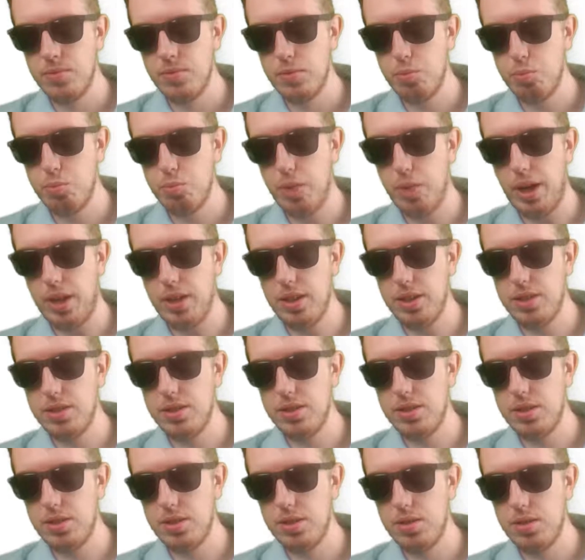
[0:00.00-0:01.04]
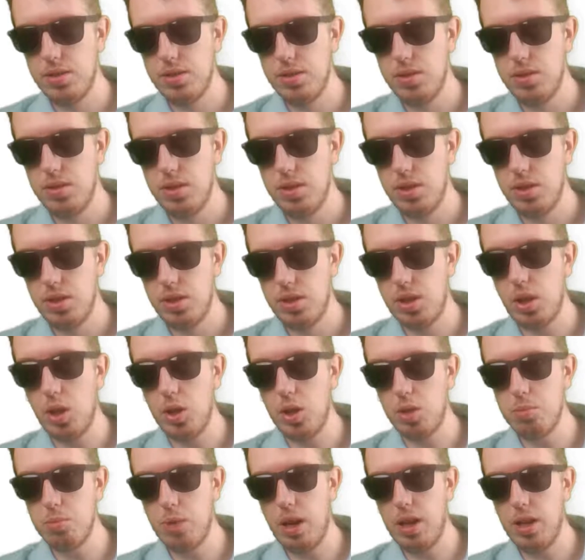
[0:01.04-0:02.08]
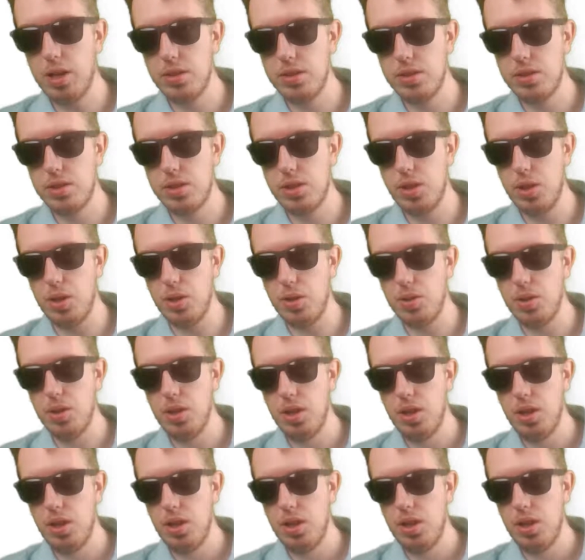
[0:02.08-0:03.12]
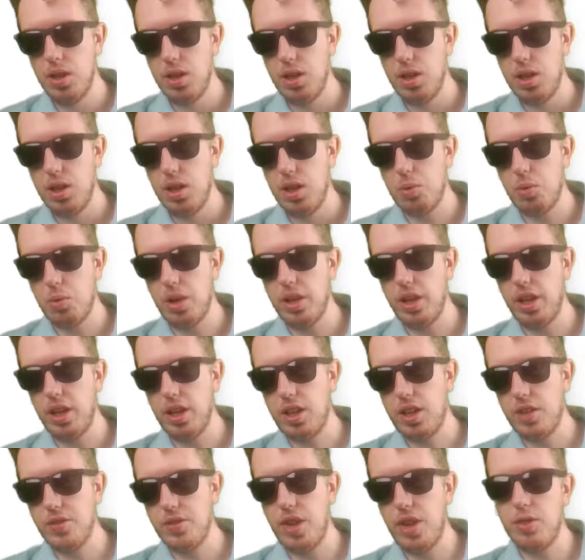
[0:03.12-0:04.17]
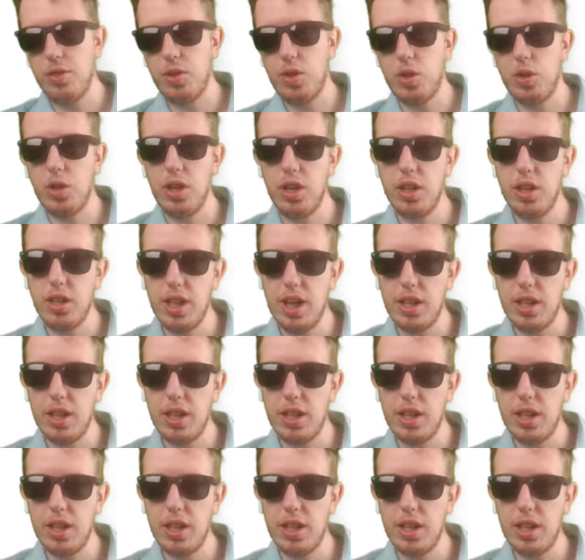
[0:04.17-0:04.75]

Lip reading: balanced, color balanced. So I want, like, if I have a green on that